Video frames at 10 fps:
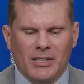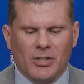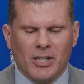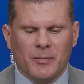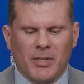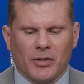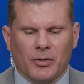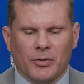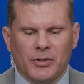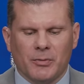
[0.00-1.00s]
talks about the
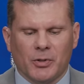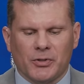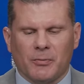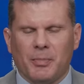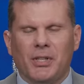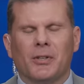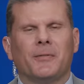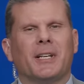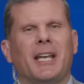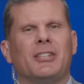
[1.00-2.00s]
crucibles of
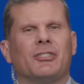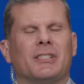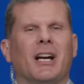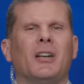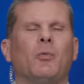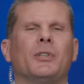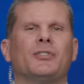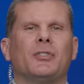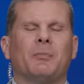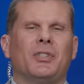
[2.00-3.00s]
purification. God
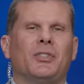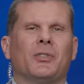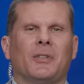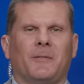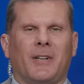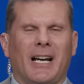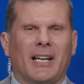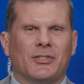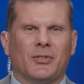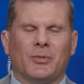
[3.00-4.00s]
wants to
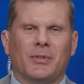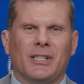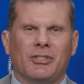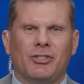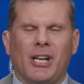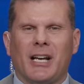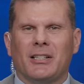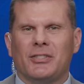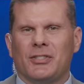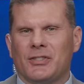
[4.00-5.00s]
purify us through these
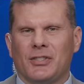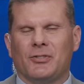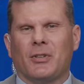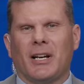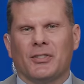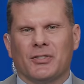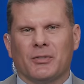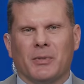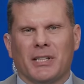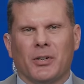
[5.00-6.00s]
challenges, these trials
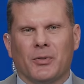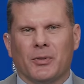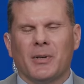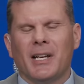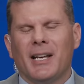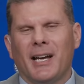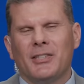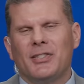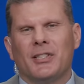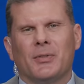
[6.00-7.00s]
that we go through. How
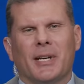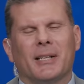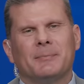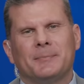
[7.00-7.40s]
does He do that?